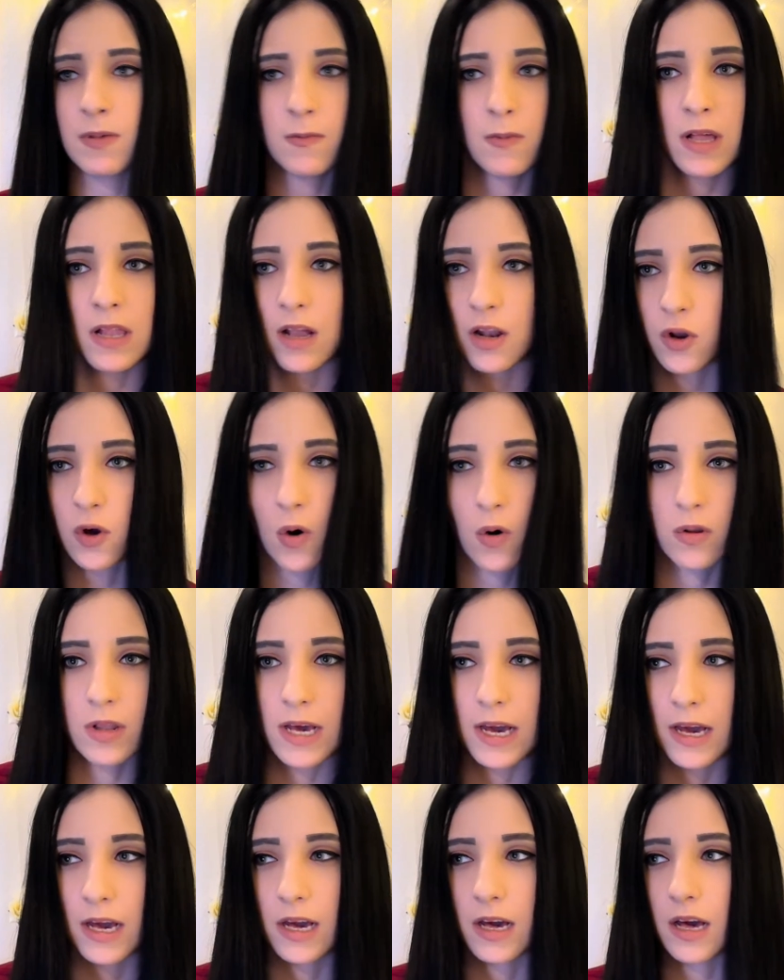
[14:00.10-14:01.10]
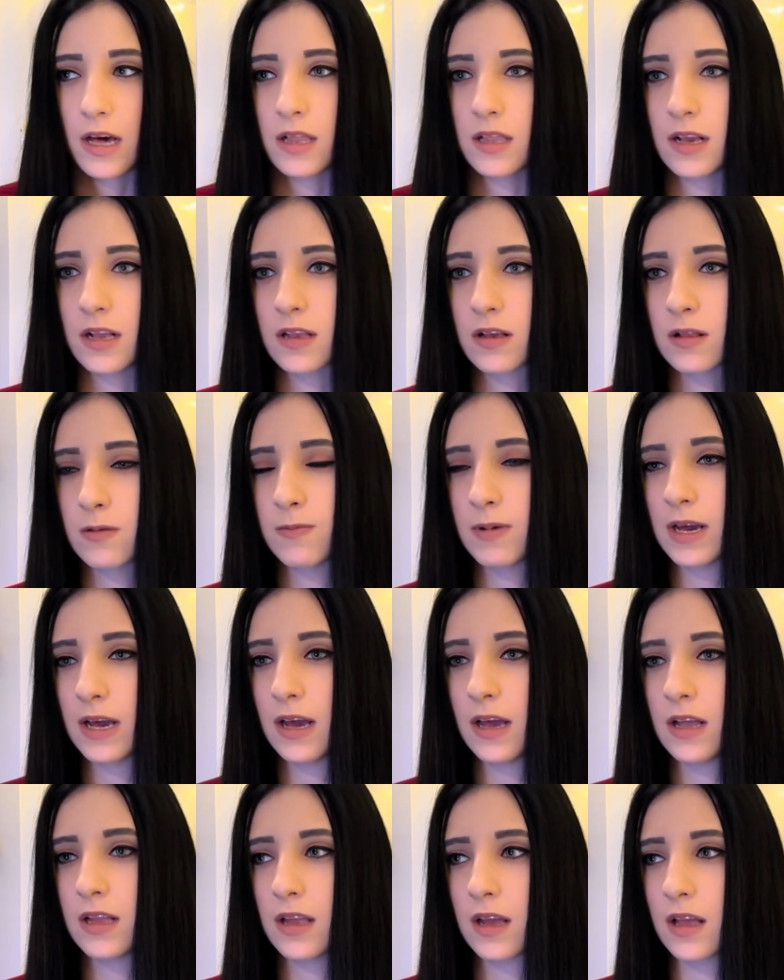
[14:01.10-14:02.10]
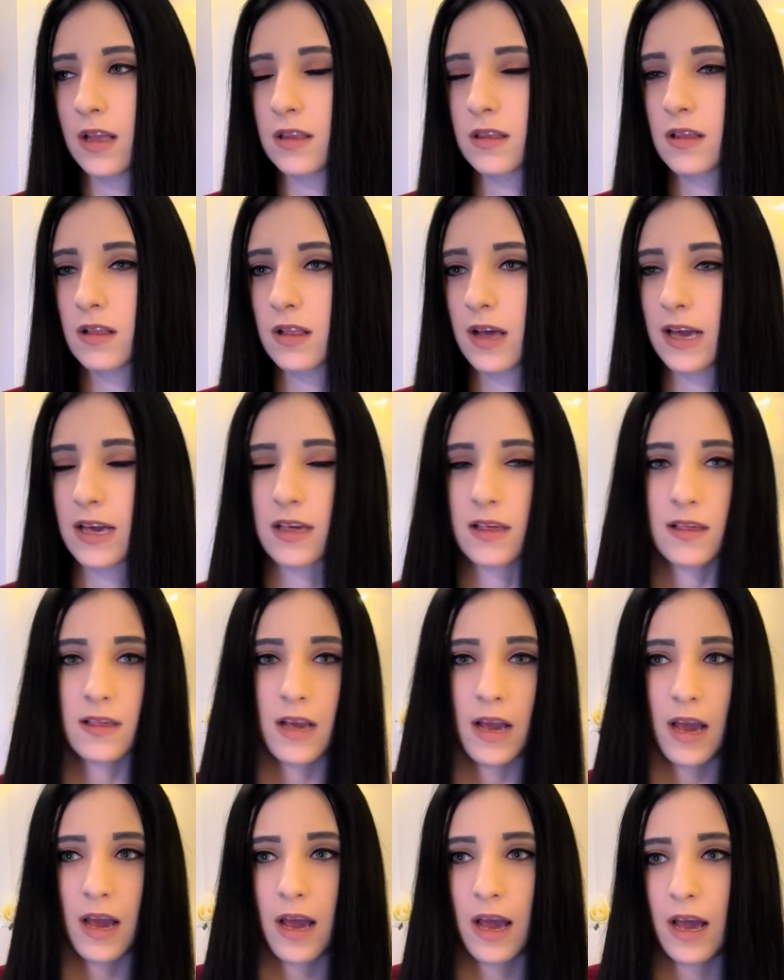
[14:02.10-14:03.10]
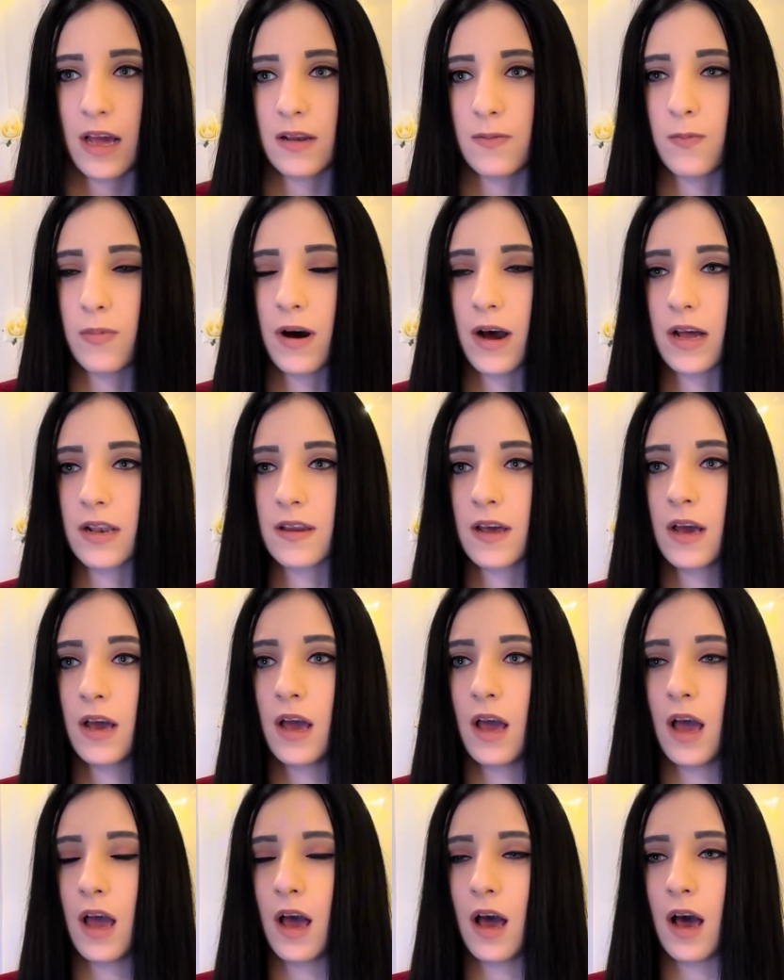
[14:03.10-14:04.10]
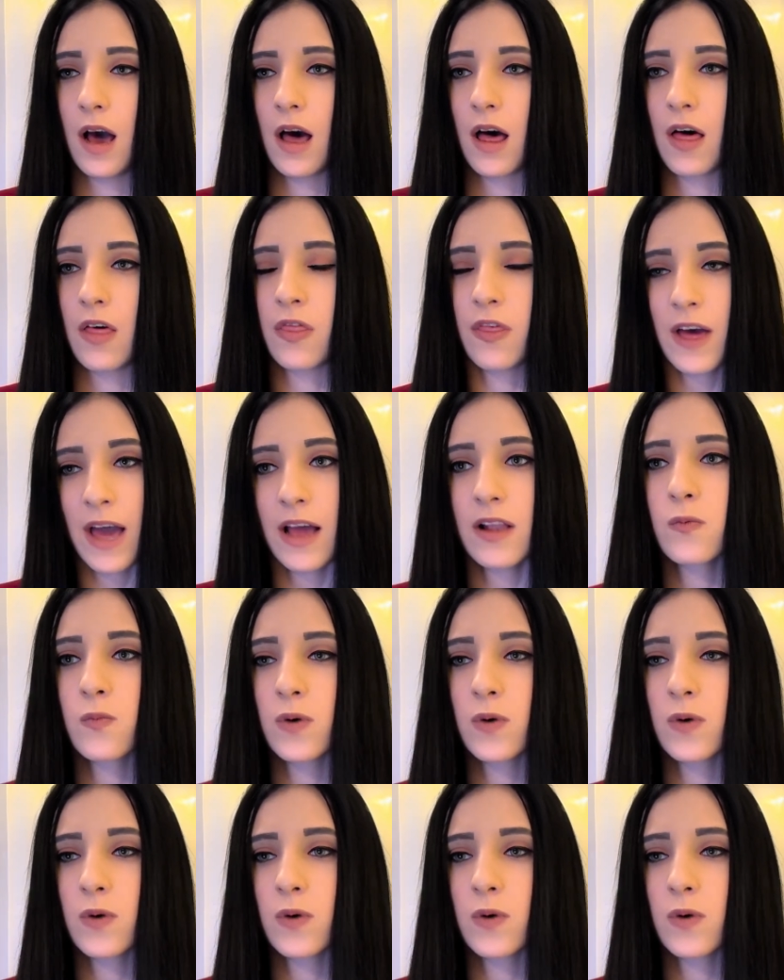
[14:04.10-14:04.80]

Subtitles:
melancholic a little bit and like sad, but then